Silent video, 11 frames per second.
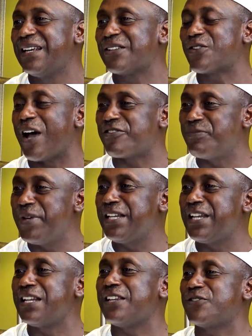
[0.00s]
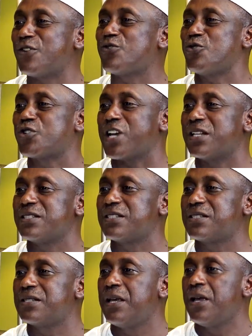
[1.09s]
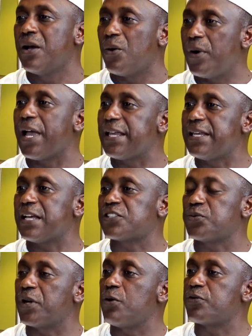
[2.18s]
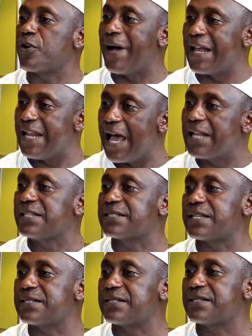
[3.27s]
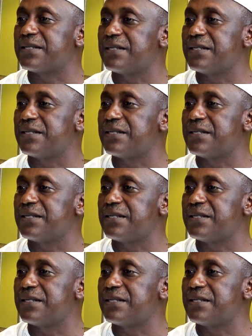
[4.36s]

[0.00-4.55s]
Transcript: So I've been in institutions where, yes, we go from analysis